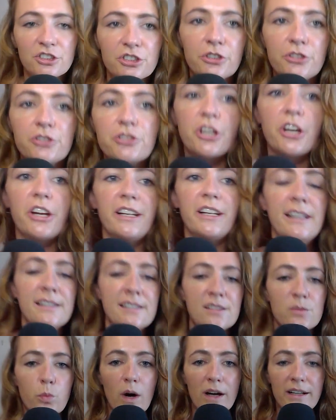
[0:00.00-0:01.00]
two
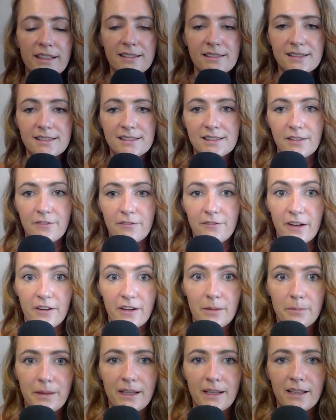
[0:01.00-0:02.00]
journeys. One is the
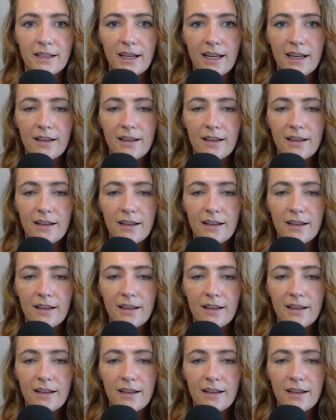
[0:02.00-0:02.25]
very big